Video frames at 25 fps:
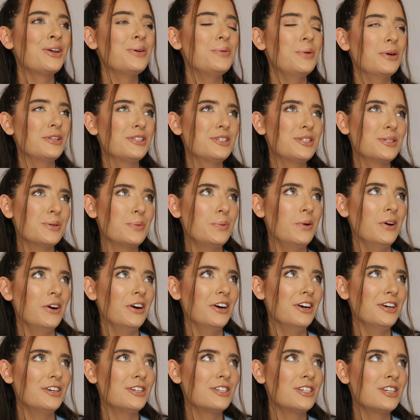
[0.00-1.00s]
what's the
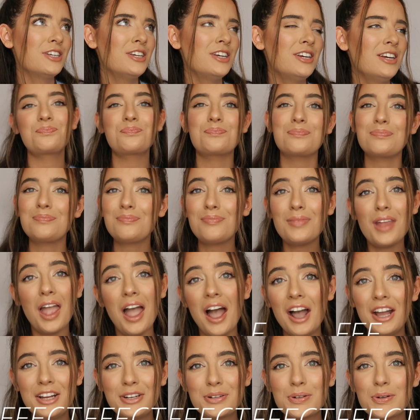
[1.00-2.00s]
word?
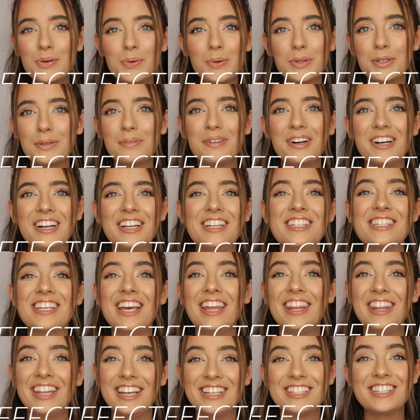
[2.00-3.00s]
I don't know what the word is.
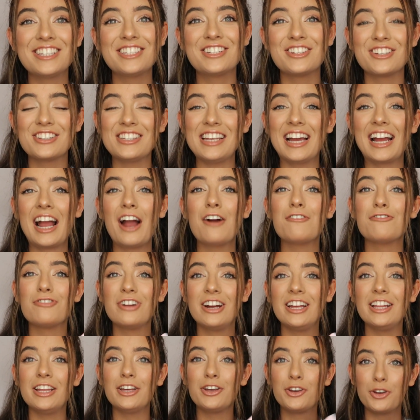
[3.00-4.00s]
This is just like a
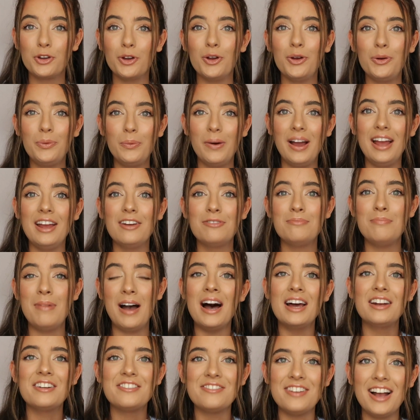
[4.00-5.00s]
really good way of
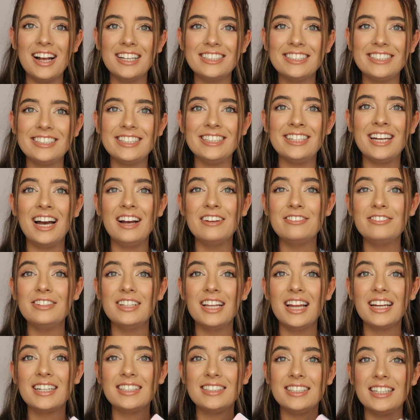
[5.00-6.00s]
manifesting. I
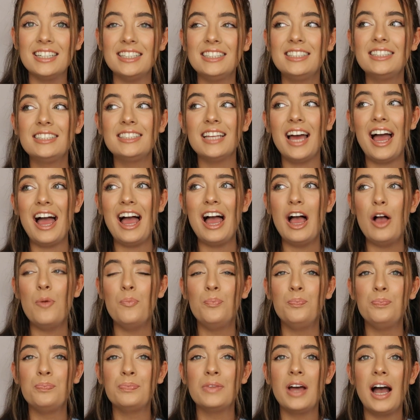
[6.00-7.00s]
feel like this
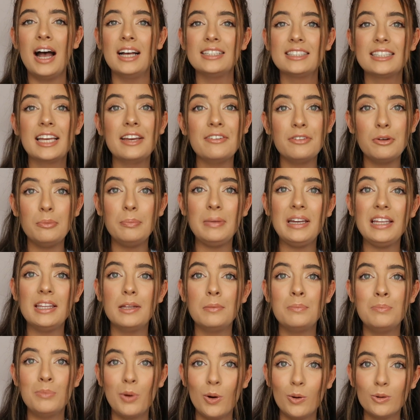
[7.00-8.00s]
has given me
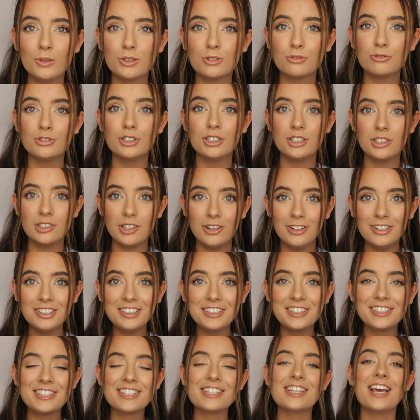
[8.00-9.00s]
the most
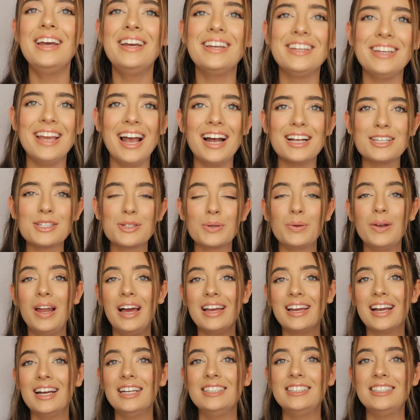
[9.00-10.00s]
results. Yeah, so
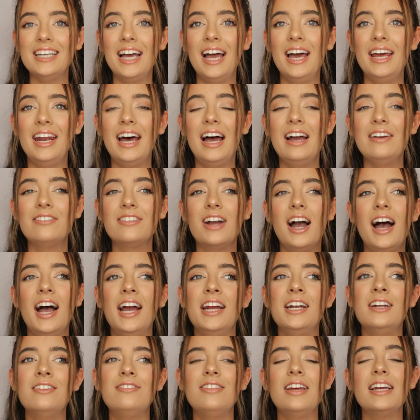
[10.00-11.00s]
like I said, I've
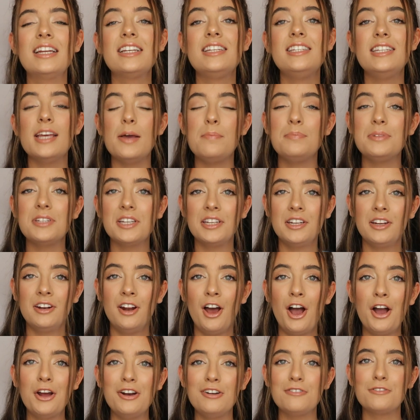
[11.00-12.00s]
kind of like dipped in
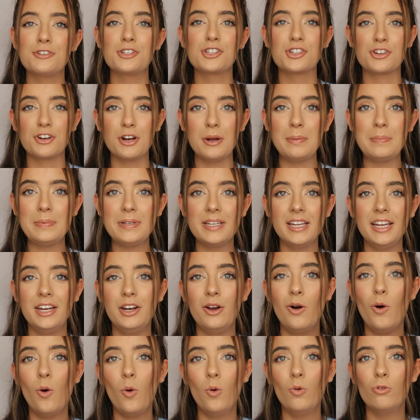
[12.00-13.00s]
and out of
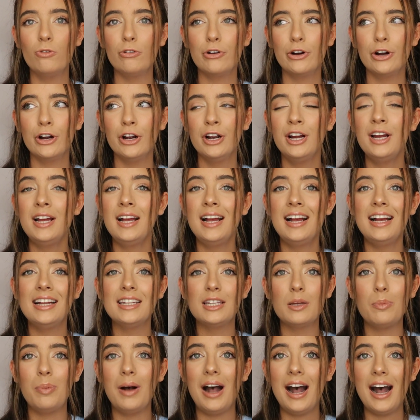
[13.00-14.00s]
scripting over
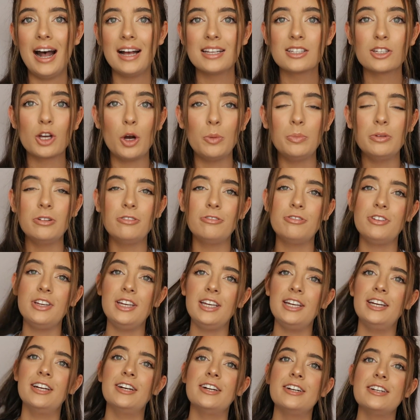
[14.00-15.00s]
the past couple of
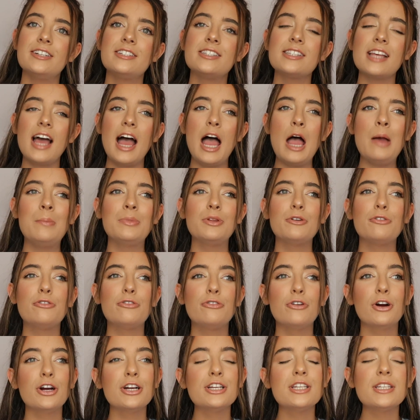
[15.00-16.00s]
years. And the
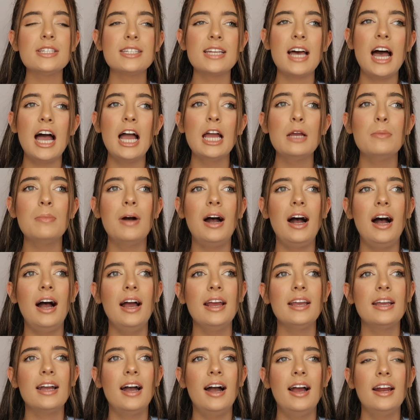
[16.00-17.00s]
first time
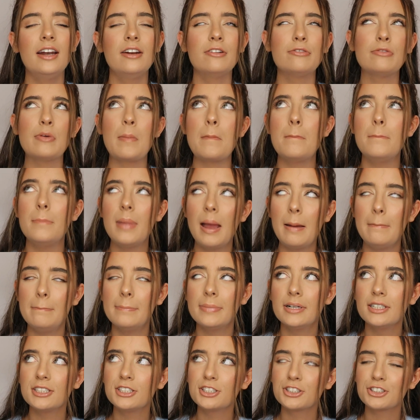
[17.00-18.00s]
I kind of
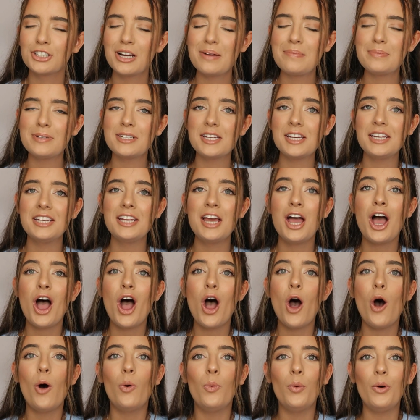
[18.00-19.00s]
remember scripting
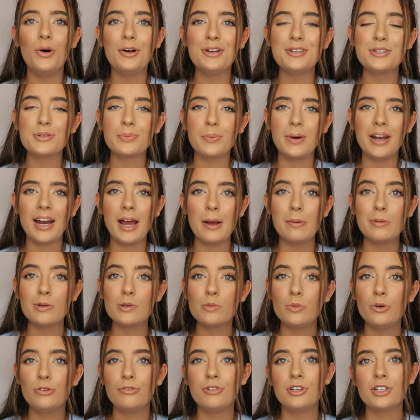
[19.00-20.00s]
was when I
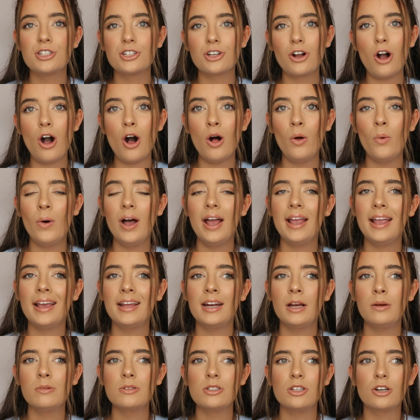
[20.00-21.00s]
was moving to Galway
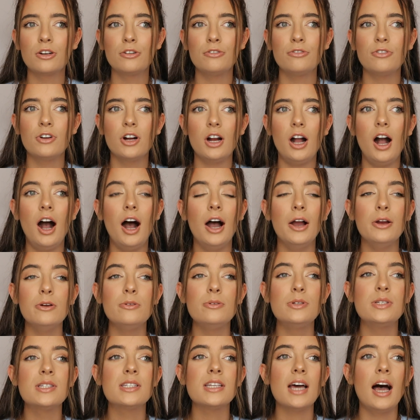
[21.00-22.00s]
and I was looking for a
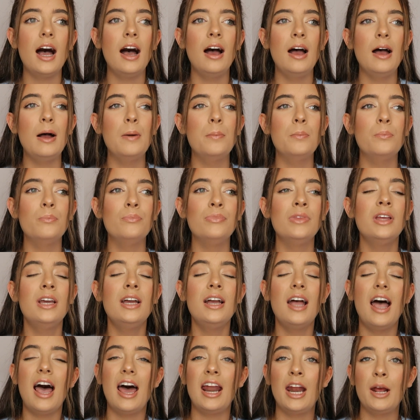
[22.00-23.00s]
house, and
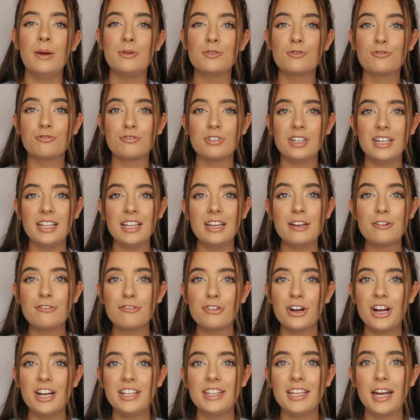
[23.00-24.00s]
I was really
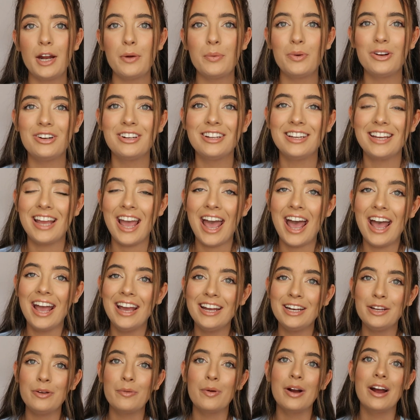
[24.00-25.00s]
afraid that I wouldn't
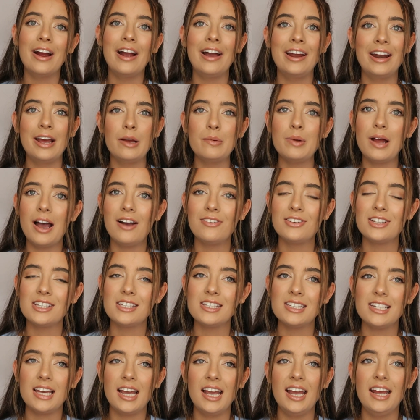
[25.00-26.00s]
get anywhere and I would have to
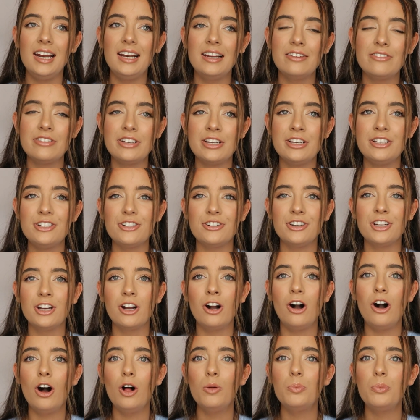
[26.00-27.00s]
stay living in
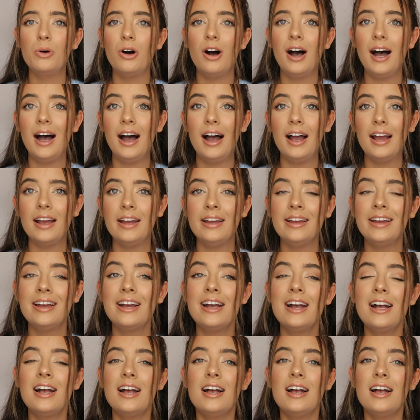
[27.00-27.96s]
Donegal. But I